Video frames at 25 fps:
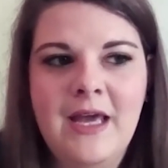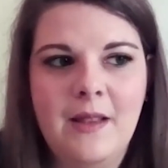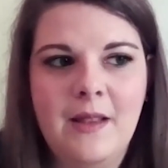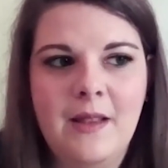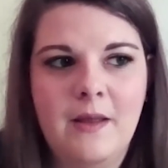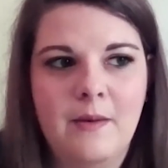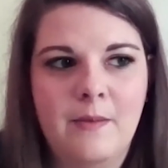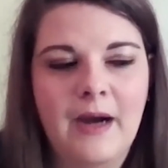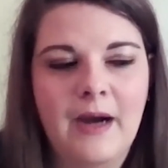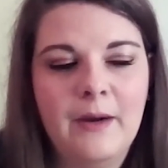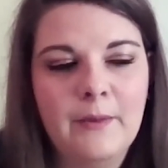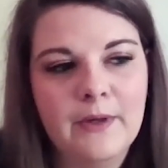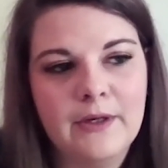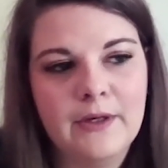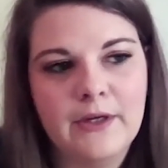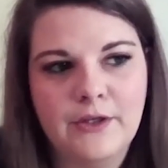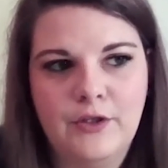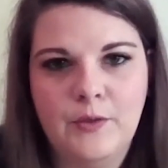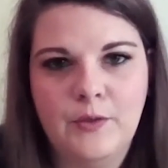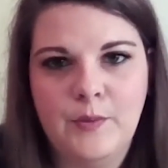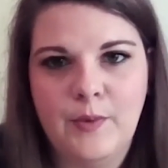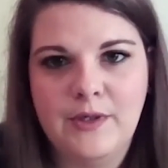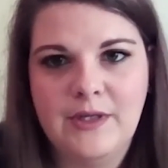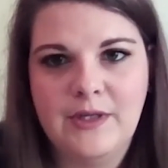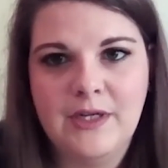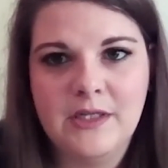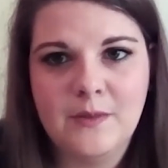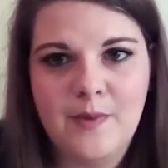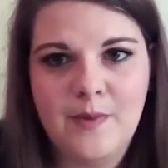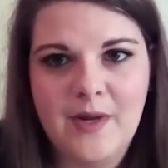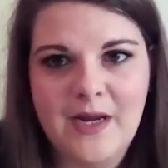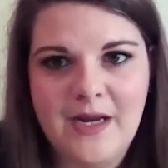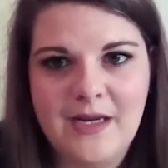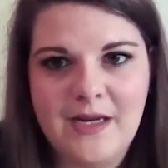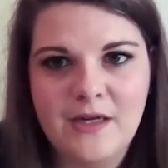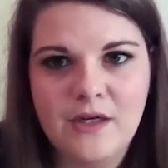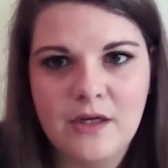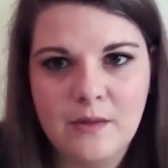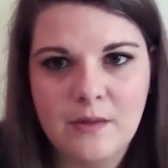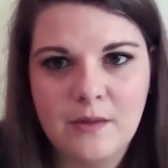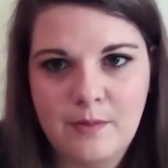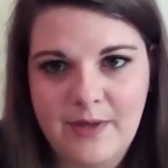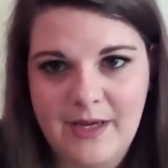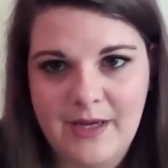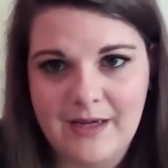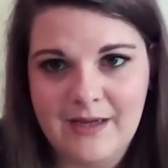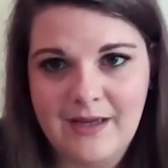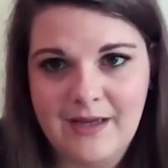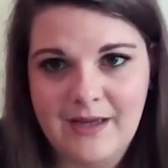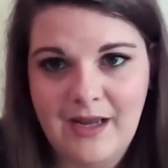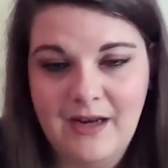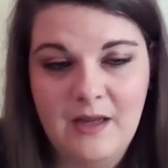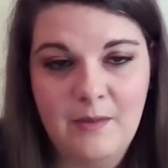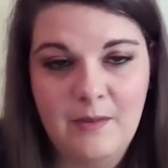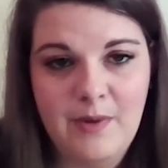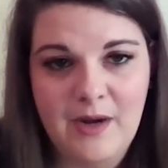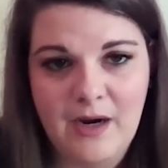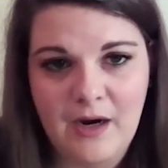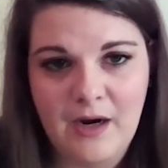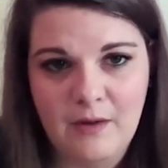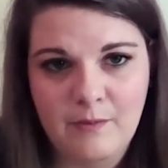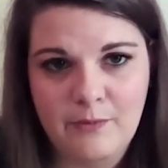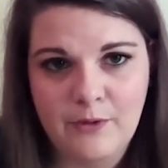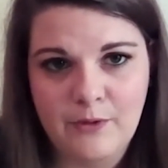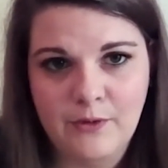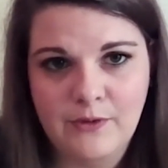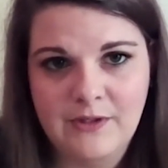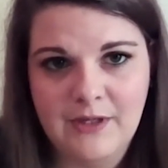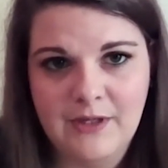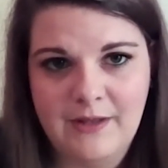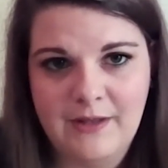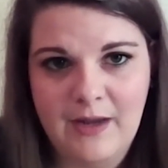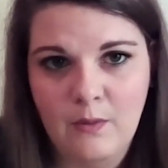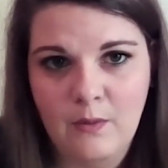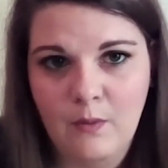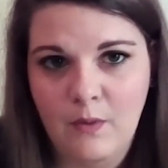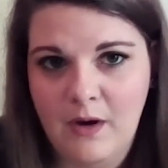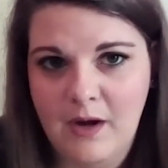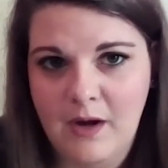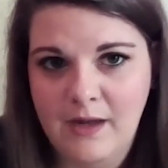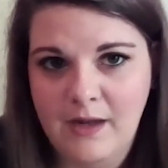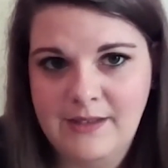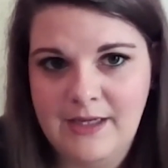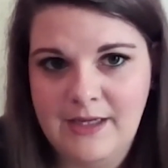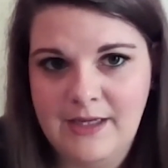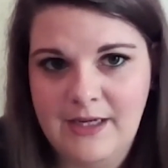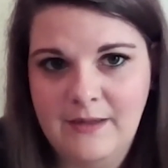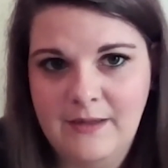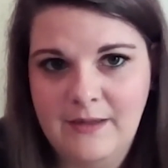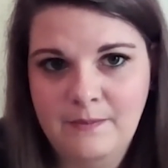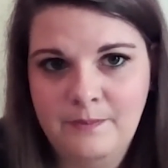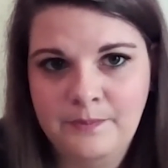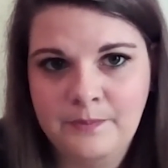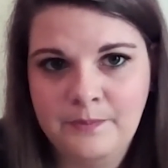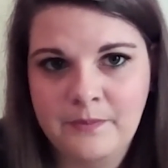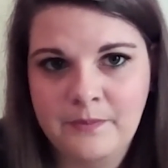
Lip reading: The mine workers who participated could pick any pair of boots that they wanted.